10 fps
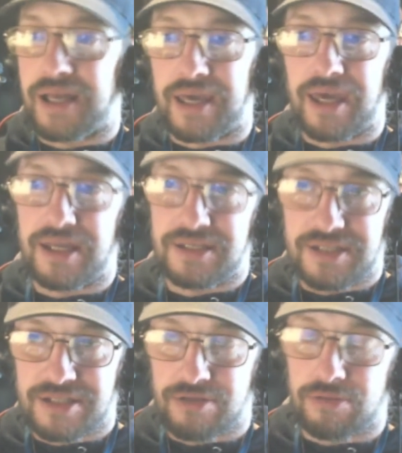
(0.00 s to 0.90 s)
Like, it
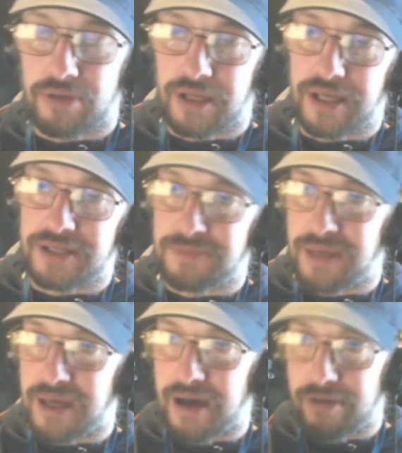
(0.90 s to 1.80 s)
discoordinates me. I